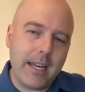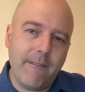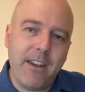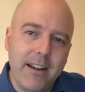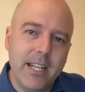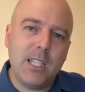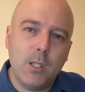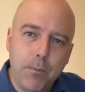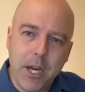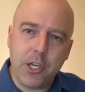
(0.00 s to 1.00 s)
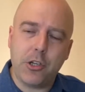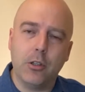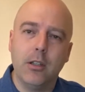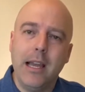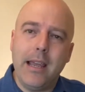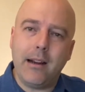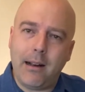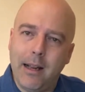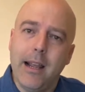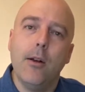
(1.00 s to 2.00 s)
in a very special,
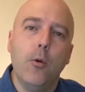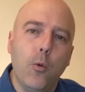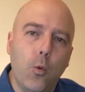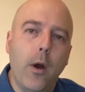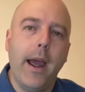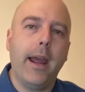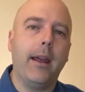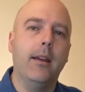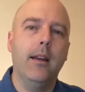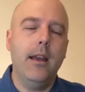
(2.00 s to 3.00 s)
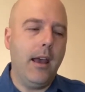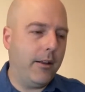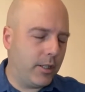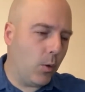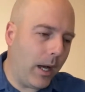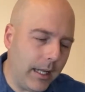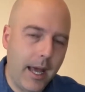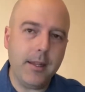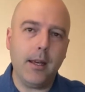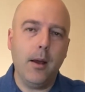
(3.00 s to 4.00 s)
clear way. And so while
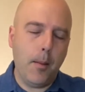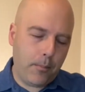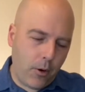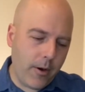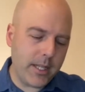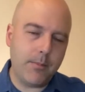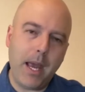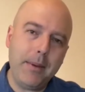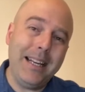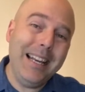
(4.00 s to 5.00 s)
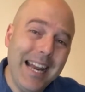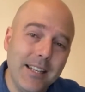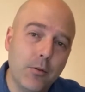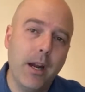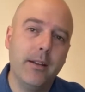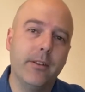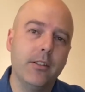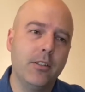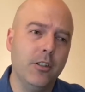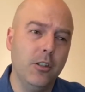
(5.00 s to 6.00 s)
other points may be less relevant
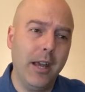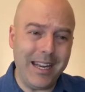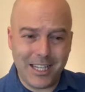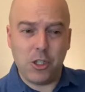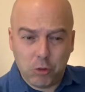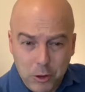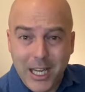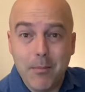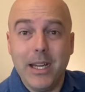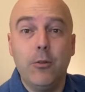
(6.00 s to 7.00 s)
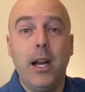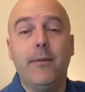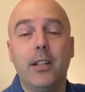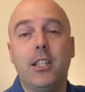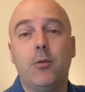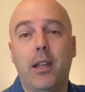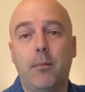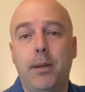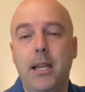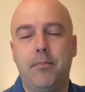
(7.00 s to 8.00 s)
to you and extremely relevant to other
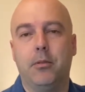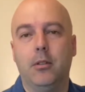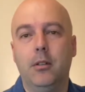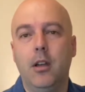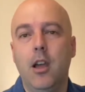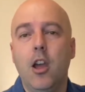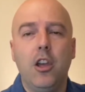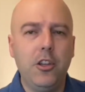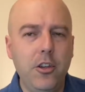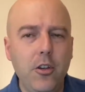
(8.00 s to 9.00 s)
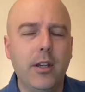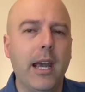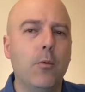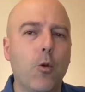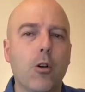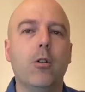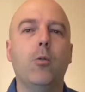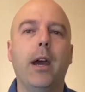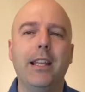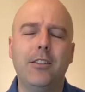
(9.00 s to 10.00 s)
people, you can walk
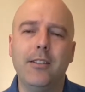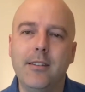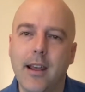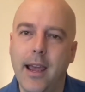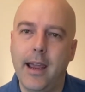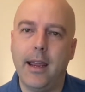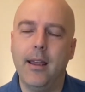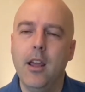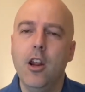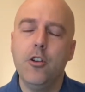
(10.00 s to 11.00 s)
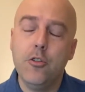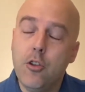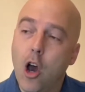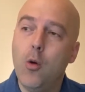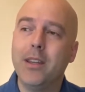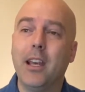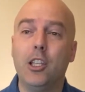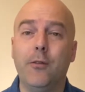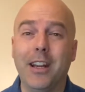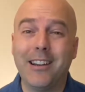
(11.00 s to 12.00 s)
away today knowing
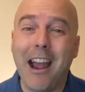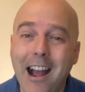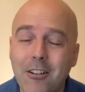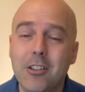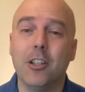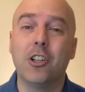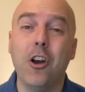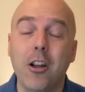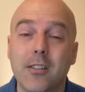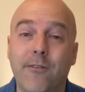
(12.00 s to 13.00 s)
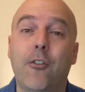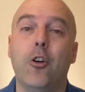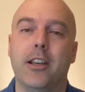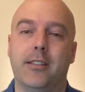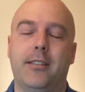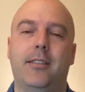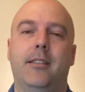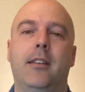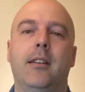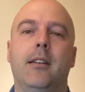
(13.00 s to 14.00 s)
that you've encountered God's voice